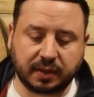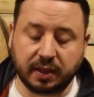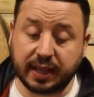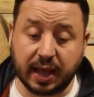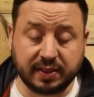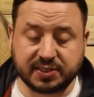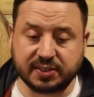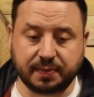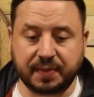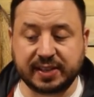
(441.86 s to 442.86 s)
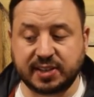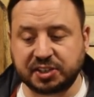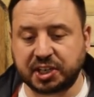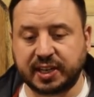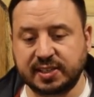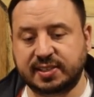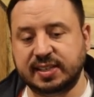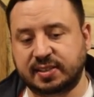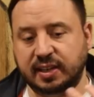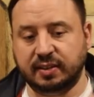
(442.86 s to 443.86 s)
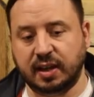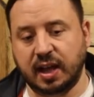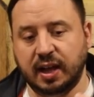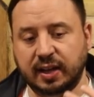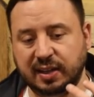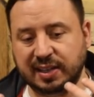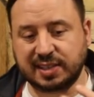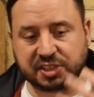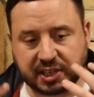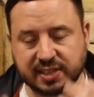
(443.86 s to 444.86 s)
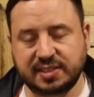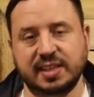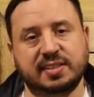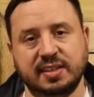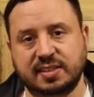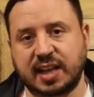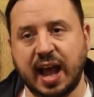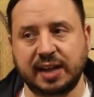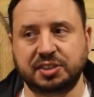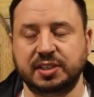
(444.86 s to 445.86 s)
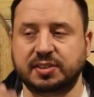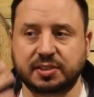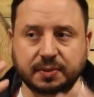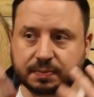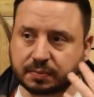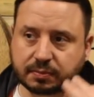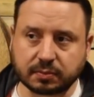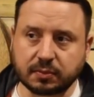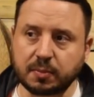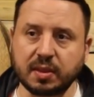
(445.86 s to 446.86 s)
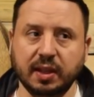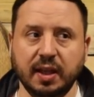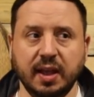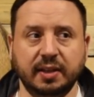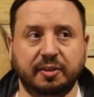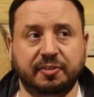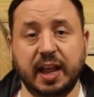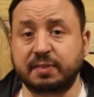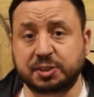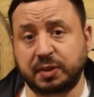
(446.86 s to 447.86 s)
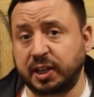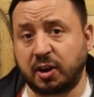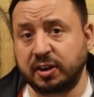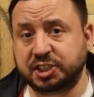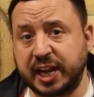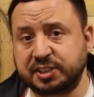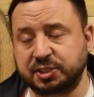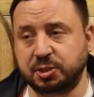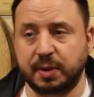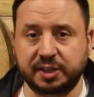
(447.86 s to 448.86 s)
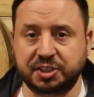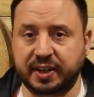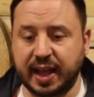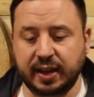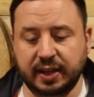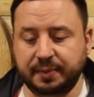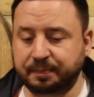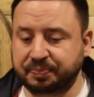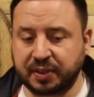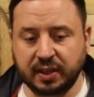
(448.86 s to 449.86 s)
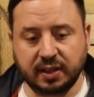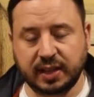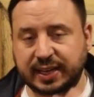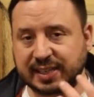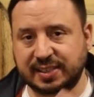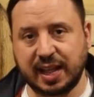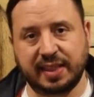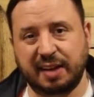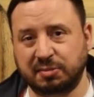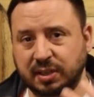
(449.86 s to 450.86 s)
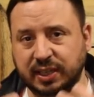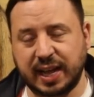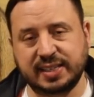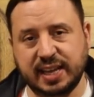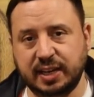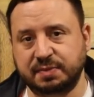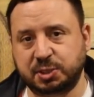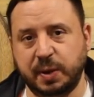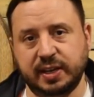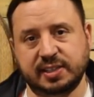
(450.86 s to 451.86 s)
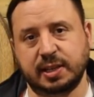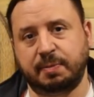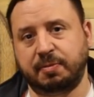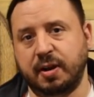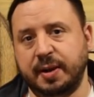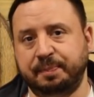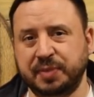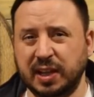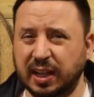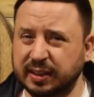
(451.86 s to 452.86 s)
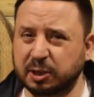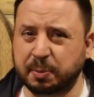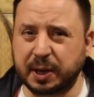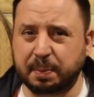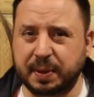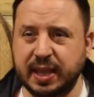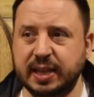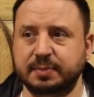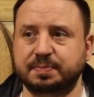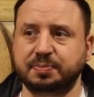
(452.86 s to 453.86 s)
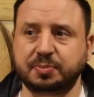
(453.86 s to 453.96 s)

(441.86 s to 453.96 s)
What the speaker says: Yeah, it's such a consistent scotch. The flavors really aren't changing too much. You're getting, like I said, that really nice hint of sweetness up front, a little bit of peat.